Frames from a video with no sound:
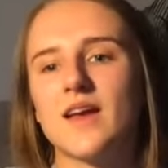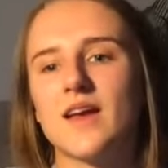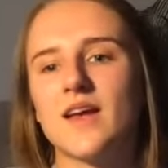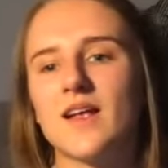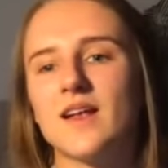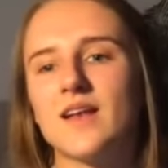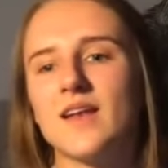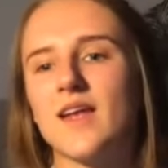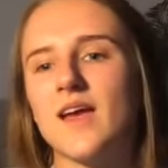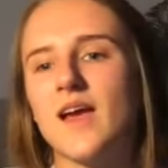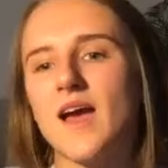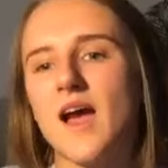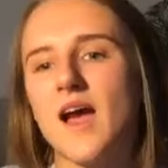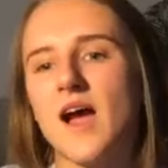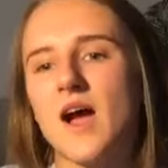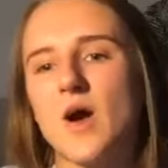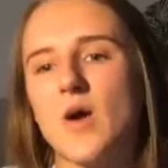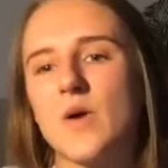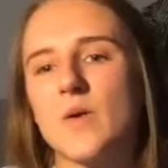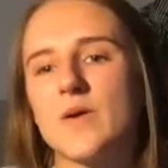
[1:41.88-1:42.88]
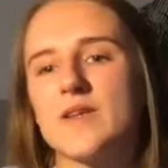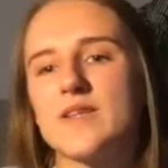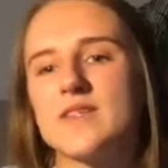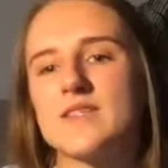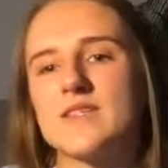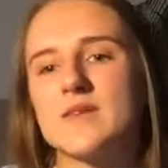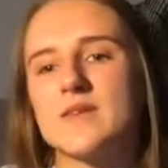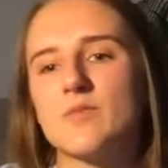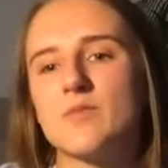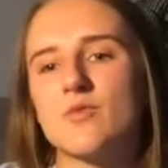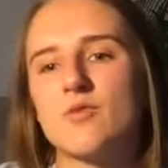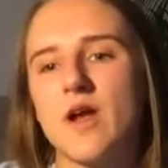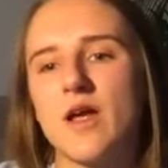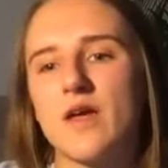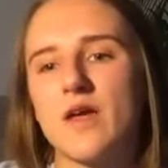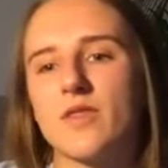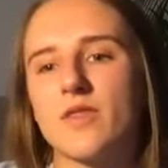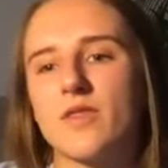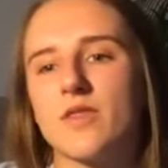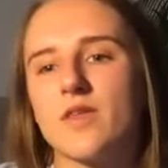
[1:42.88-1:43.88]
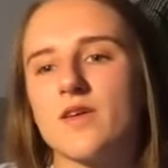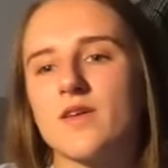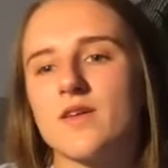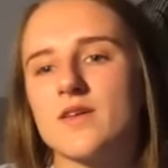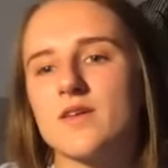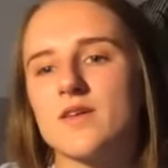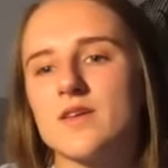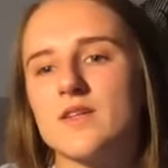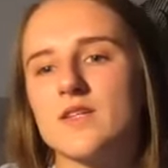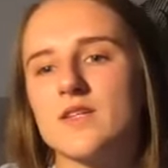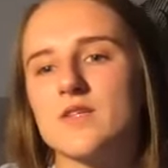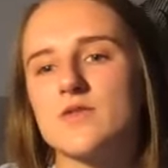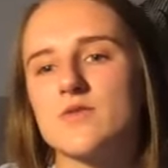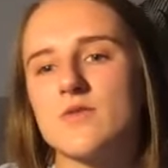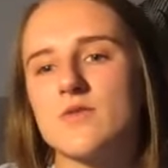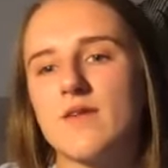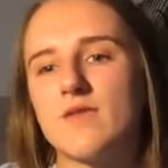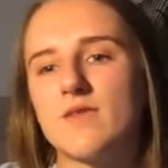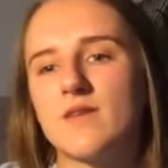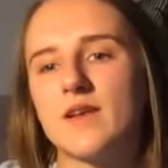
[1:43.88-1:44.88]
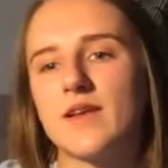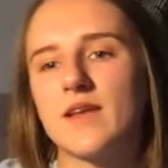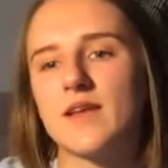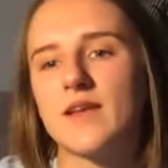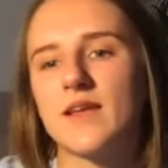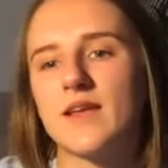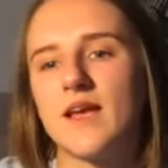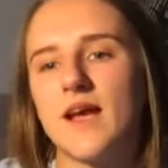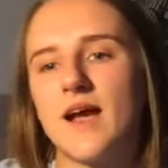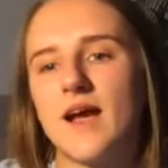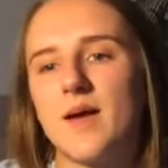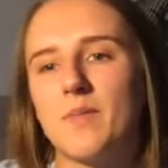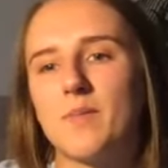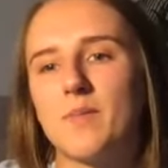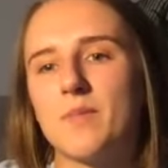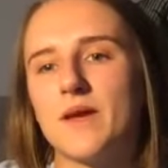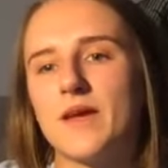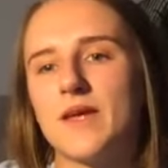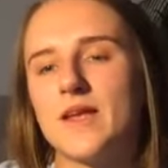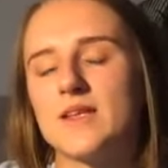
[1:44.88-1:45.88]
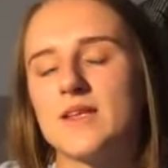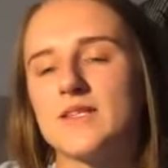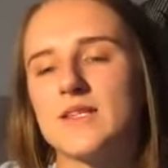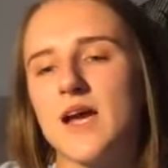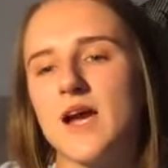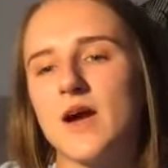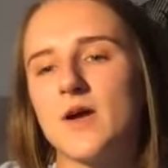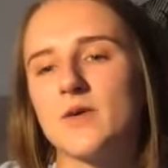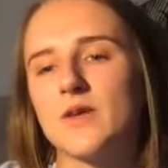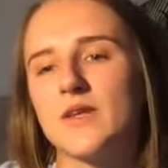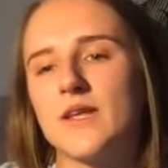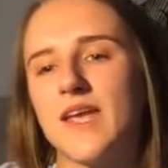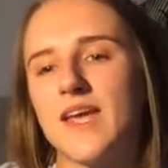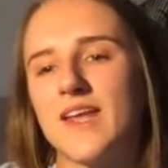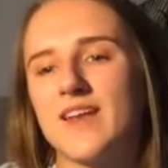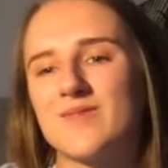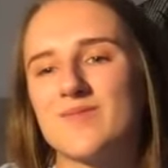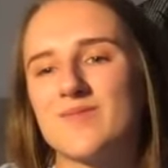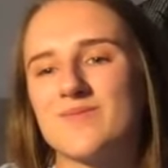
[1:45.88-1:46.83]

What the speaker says: And how is the breath traveling up and out again?